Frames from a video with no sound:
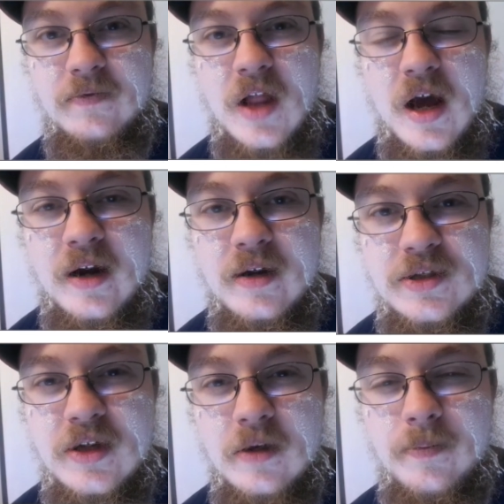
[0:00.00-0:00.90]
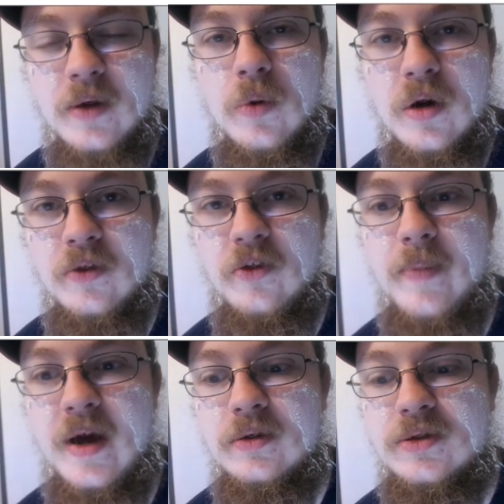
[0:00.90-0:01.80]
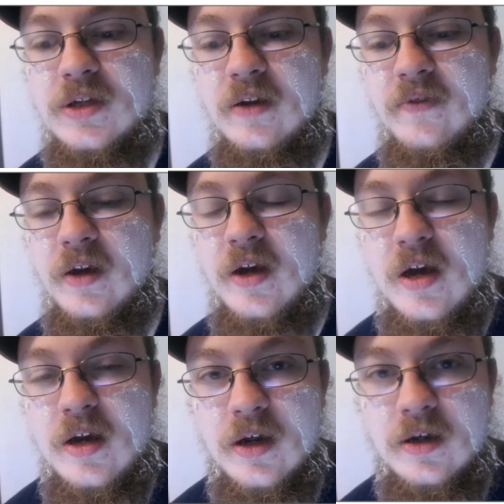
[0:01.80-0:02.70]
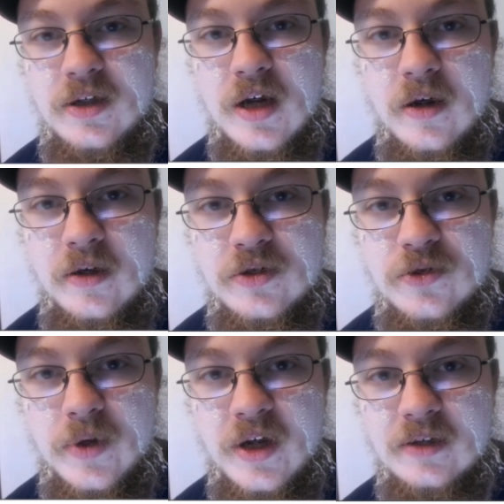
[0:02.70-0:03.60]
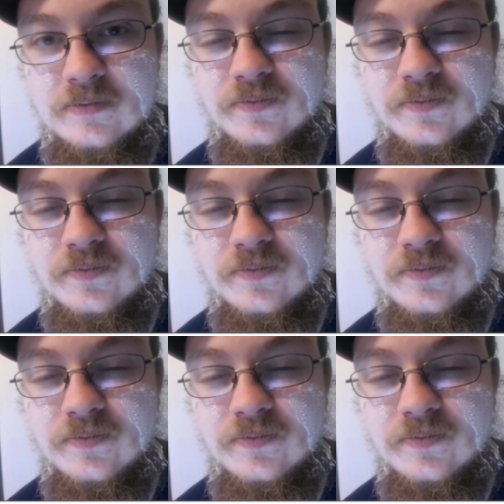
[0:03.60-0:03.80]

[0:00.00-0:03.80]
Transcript: line is going to be one of the best in the country.